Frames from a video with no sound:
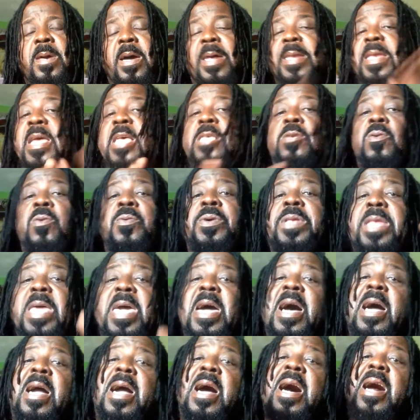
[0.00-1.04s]
And that's why we
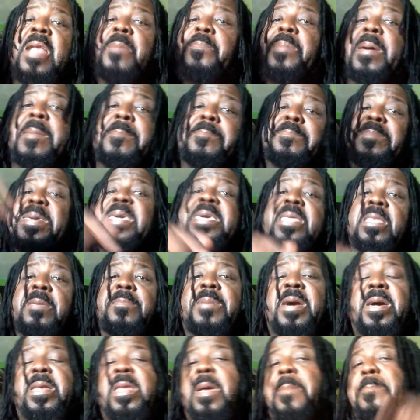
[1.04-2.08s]
there, I call upon Beanie
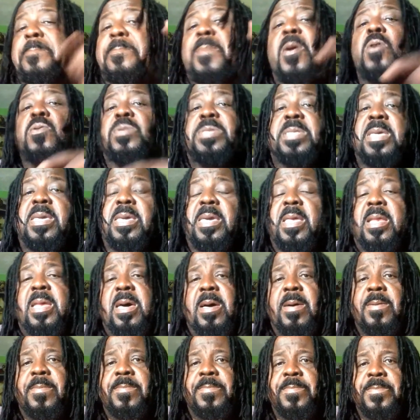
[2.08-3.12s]
Man and Bounty Killer
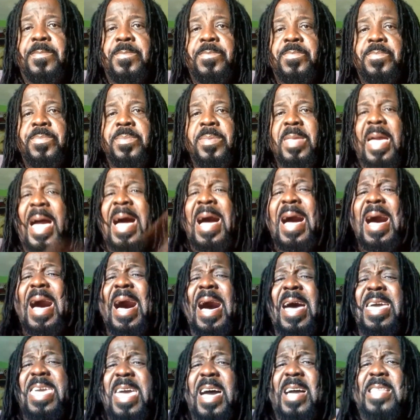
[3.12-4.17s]
and
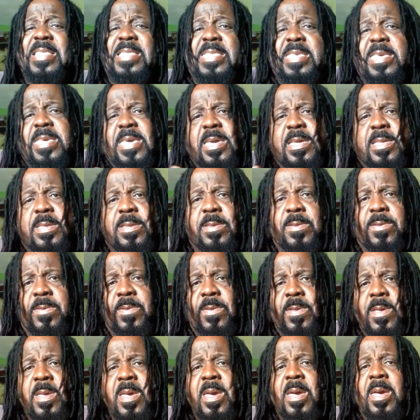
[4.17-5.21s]
Ayaktian.
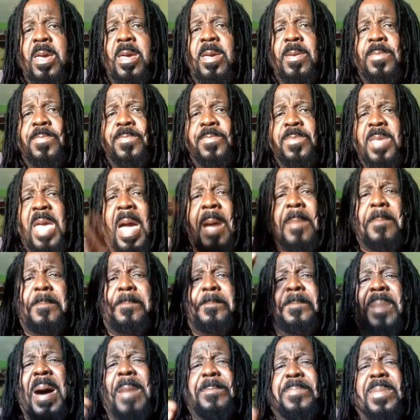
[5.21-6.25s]
And
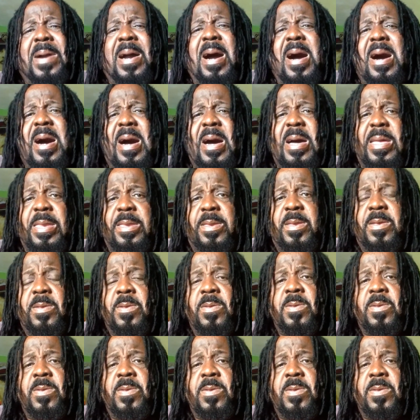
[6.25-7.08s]
popcorn.